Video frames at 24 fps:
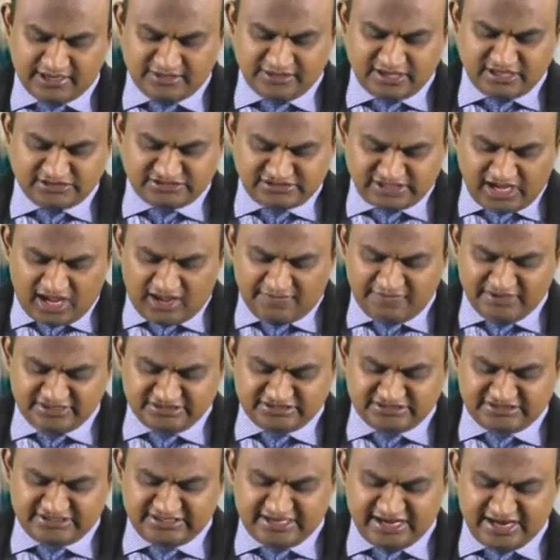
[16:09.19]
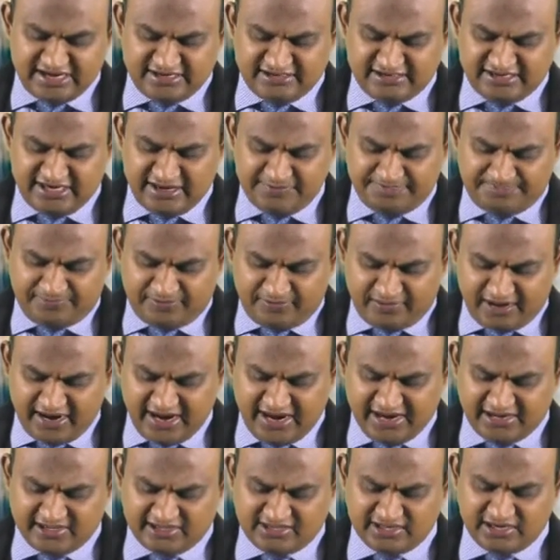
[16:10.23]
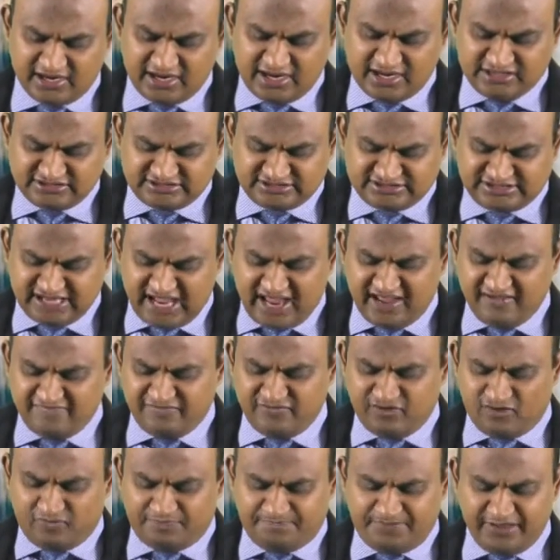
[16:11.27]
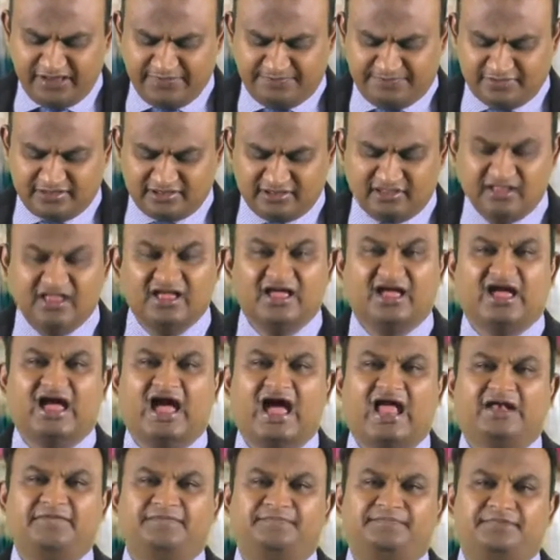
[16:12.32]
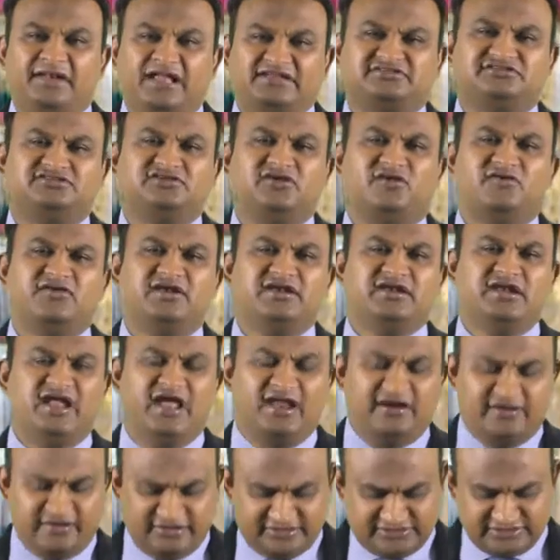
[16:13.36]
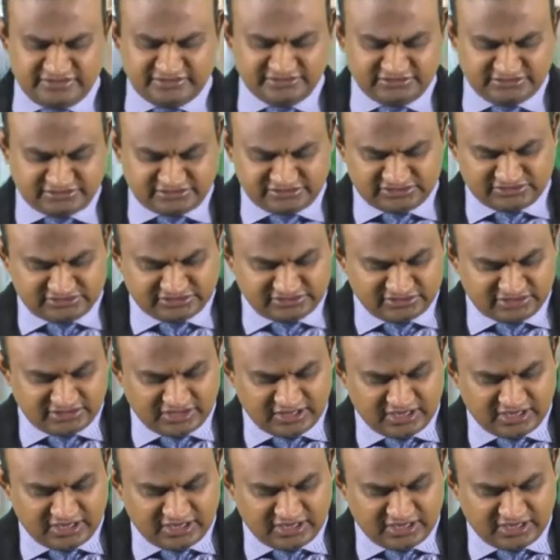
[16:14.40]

The psalmist did. He prayed, "Save your people and bless your inheritance.